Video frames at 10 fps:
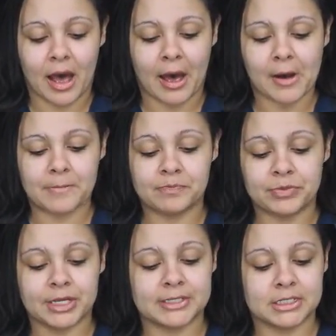Um,
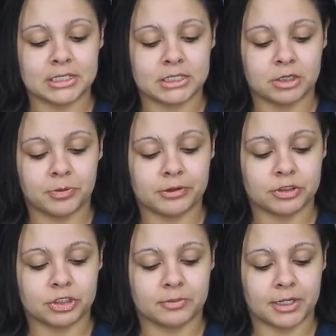this is
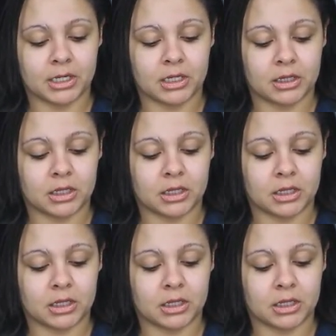supposed to be